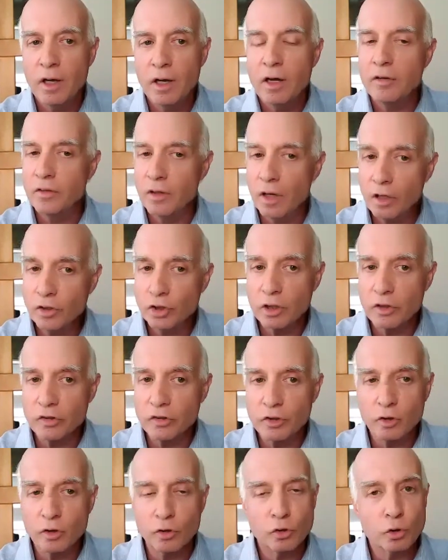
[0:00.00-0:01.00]
not just
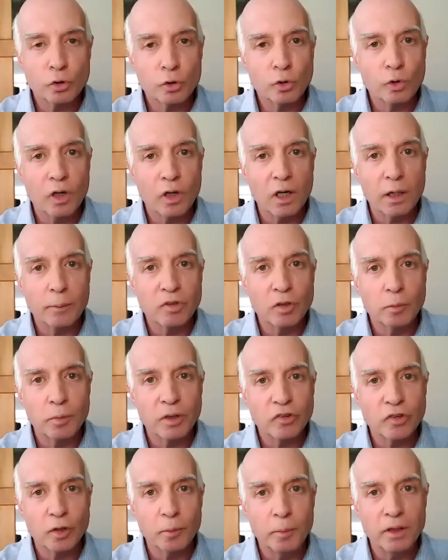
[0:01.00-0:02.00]
on True Crimes and
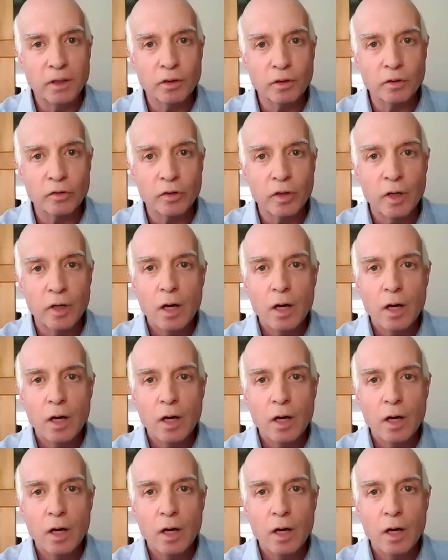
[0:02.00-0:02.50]
Misdemeanors,